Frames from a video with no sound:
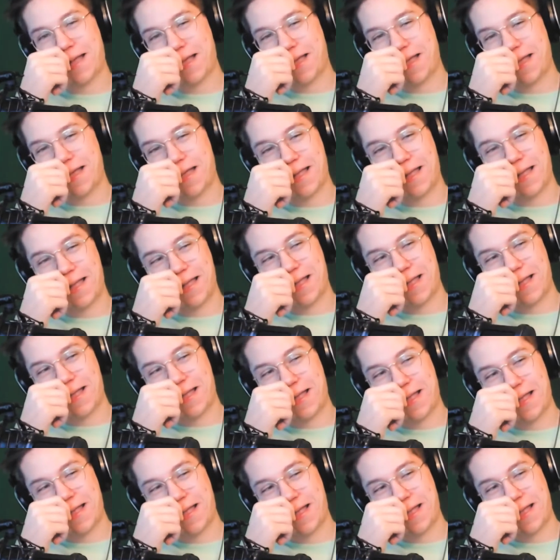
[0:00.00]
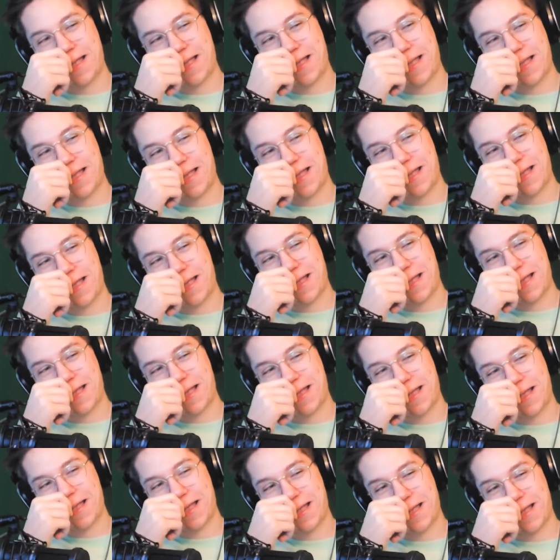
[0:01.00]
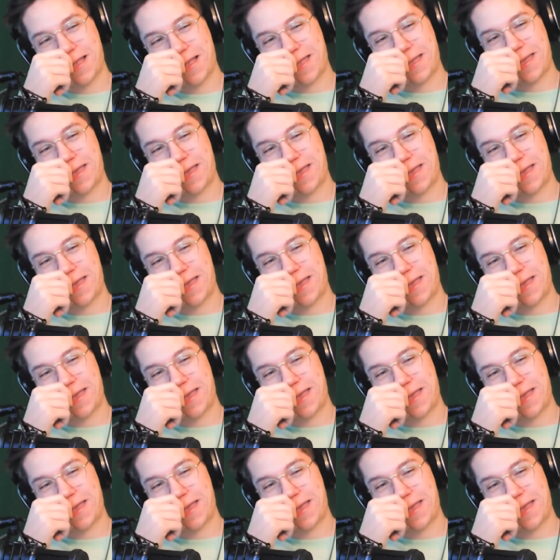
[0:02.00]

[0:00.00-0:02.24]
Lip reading: look very hipstery. I don't know